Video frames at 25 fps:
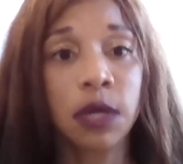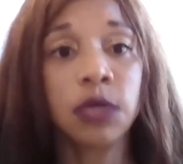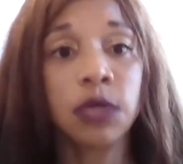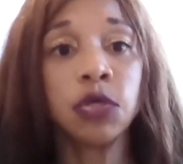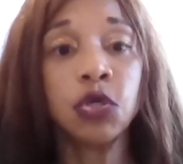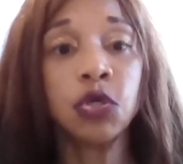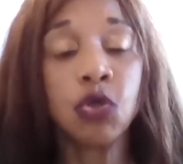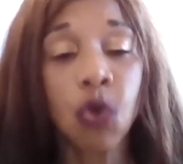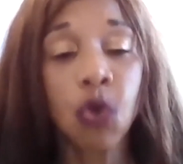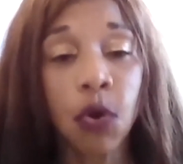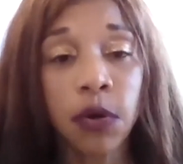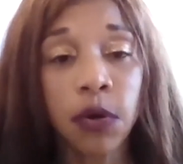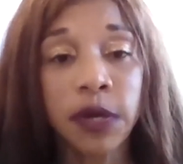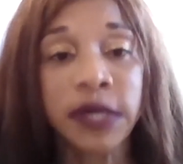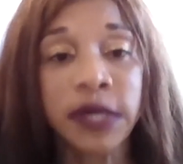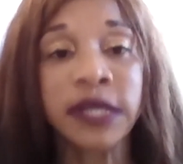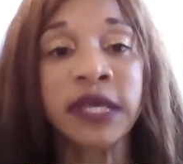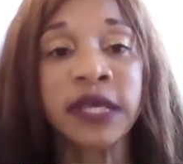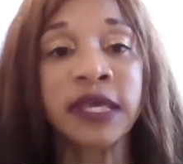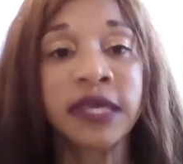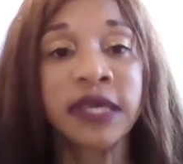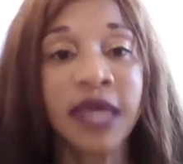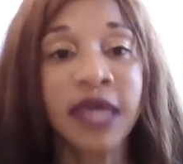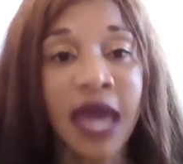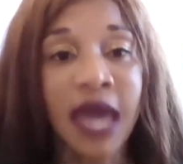You're
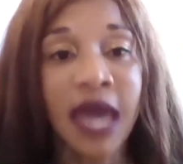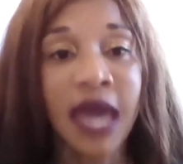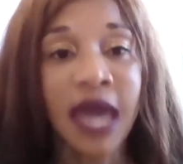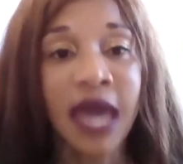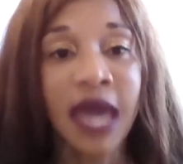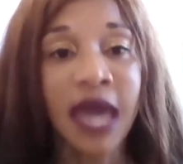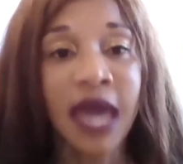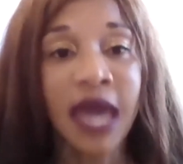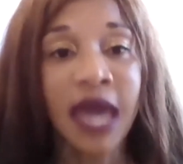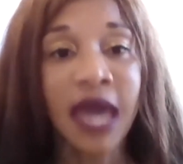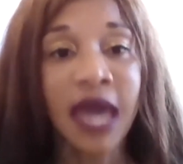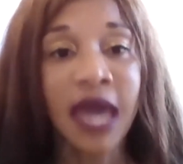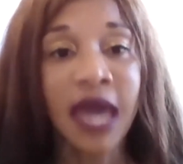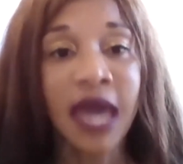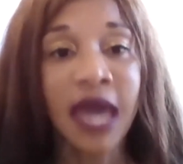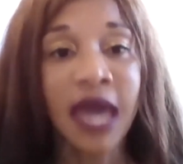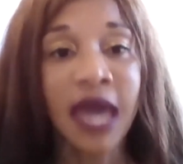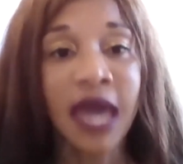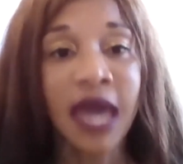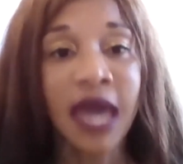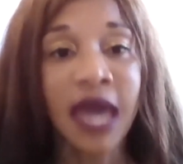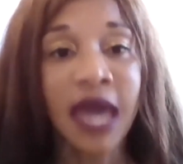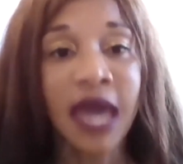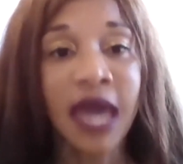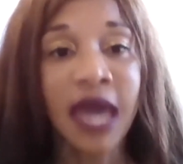going to get what you
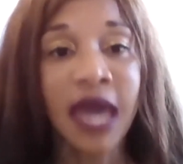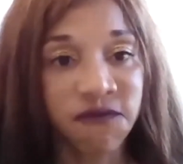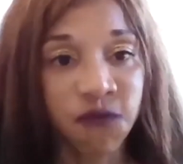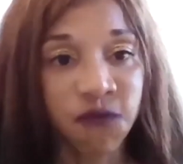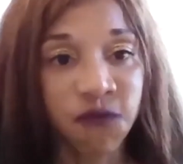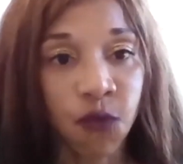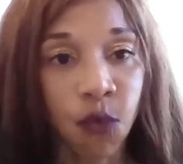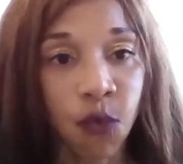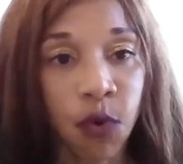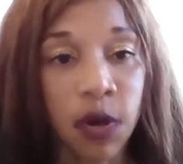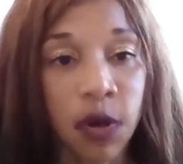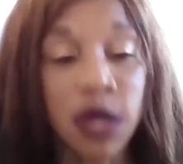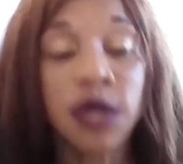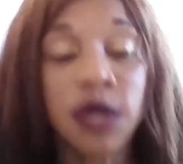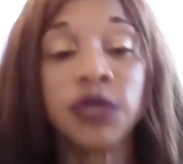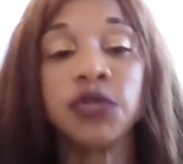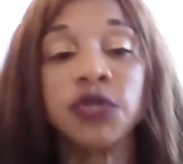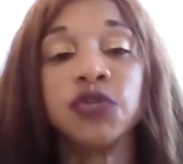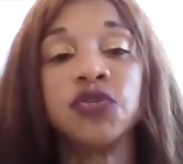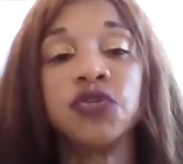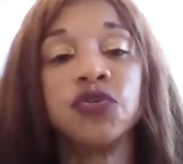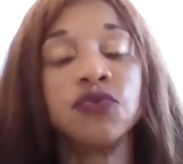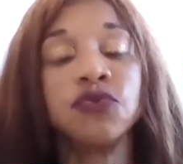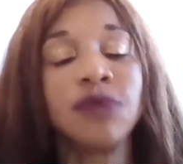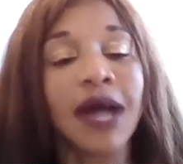stand for.
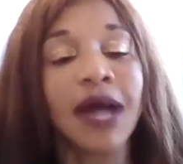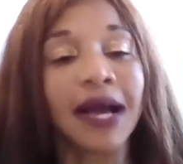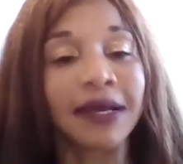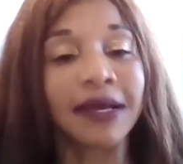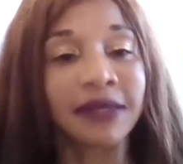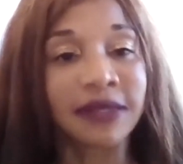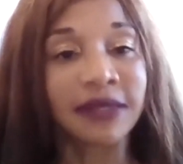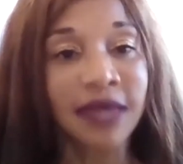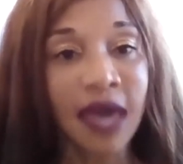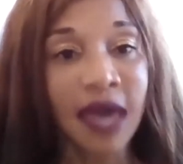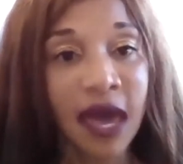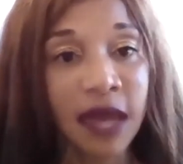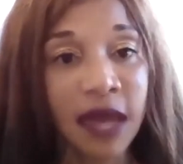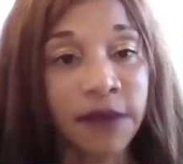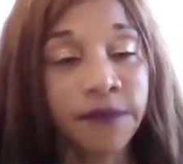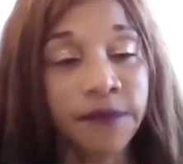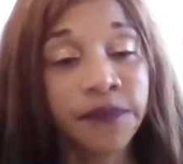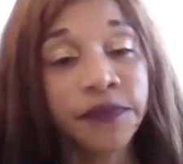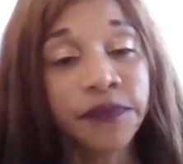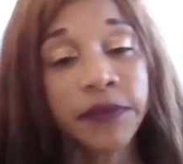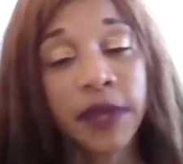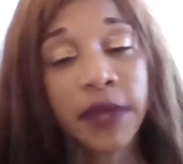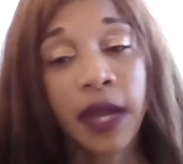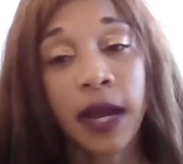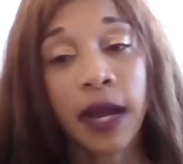You do not get
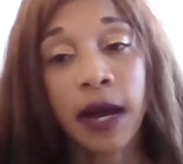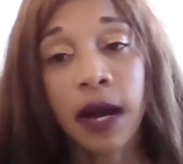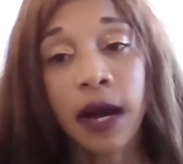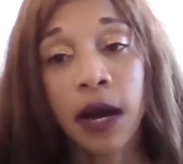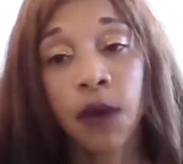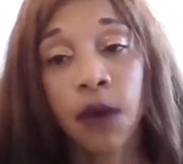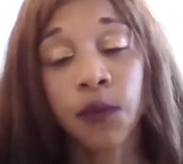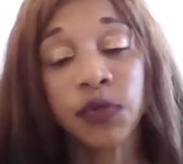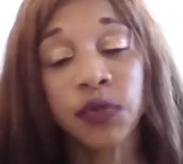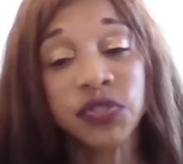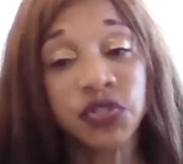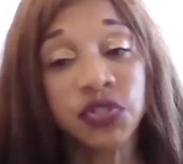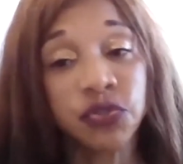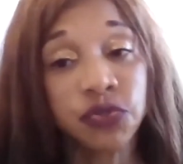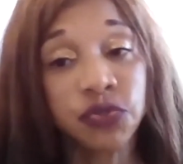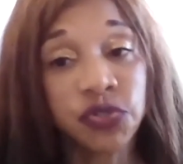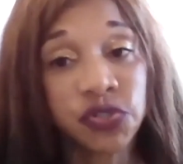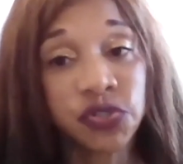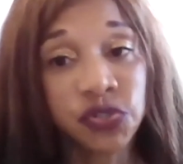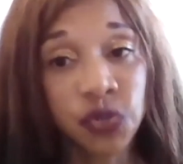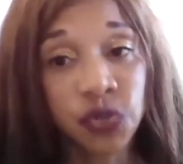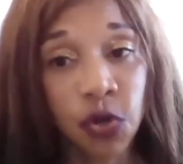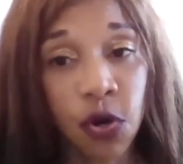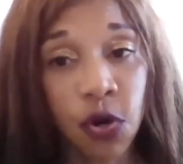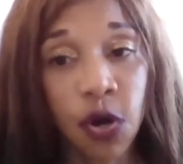what you
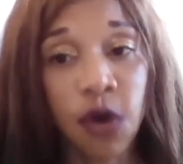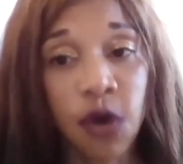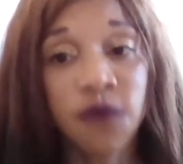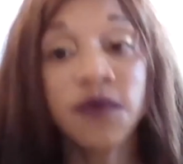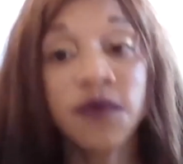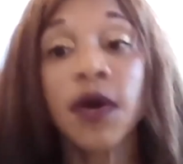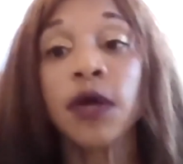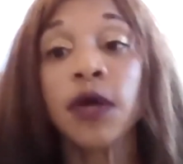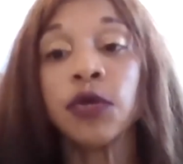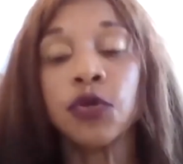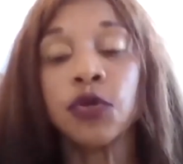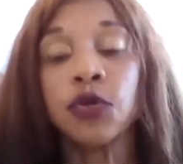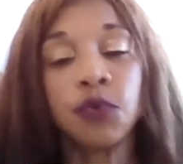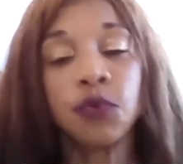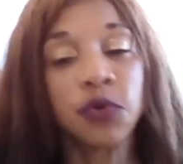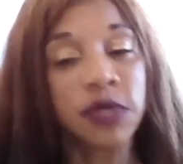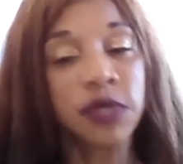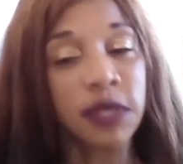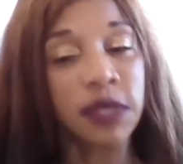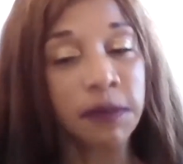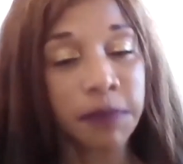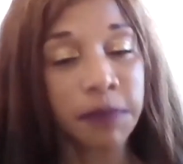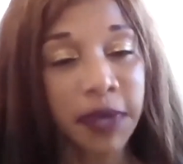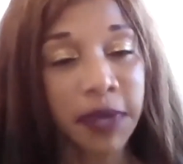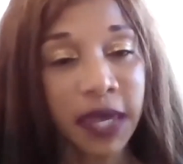deserve. You will
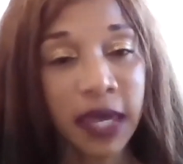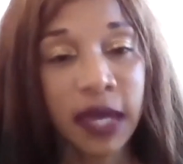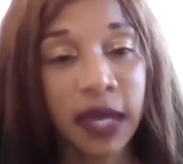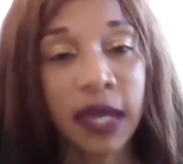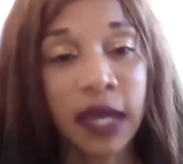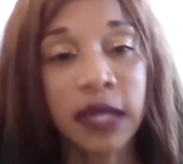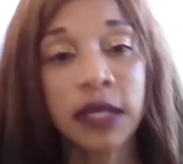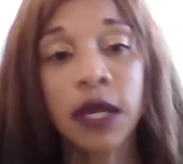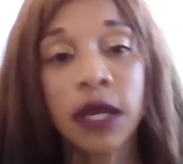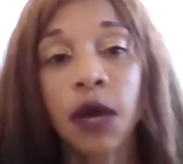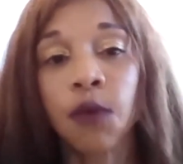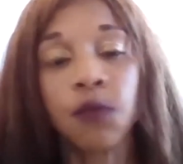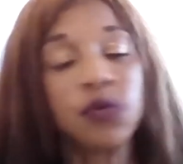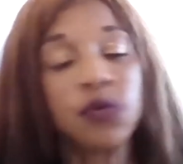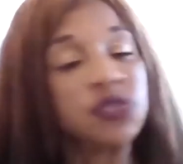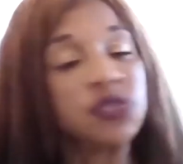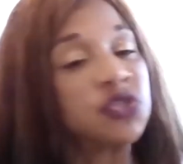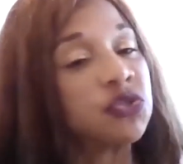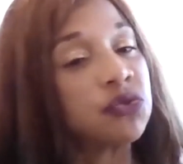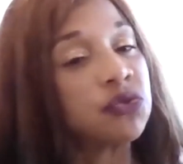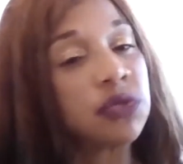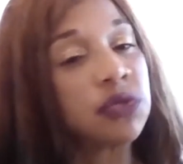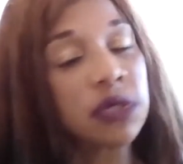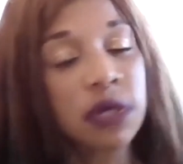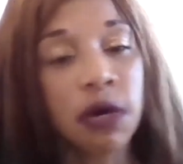get paid
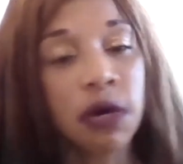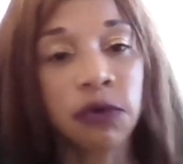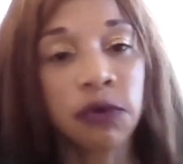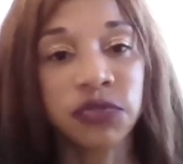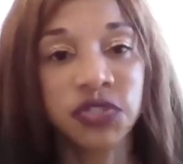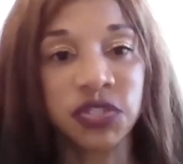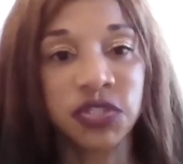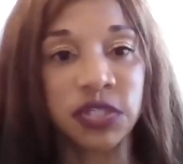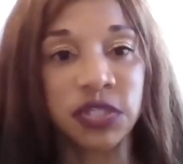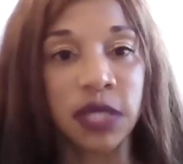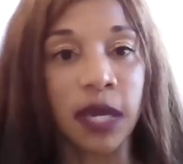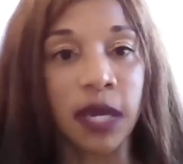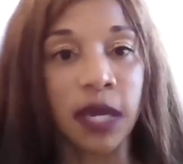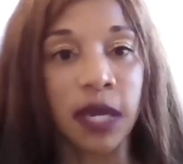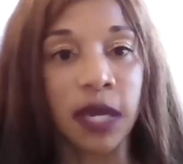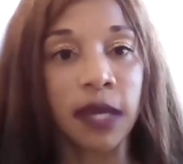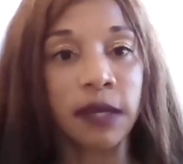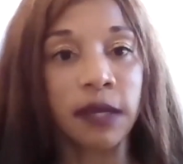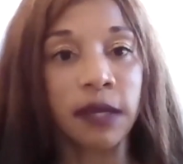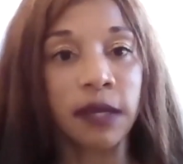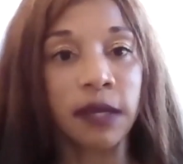what you negotiate.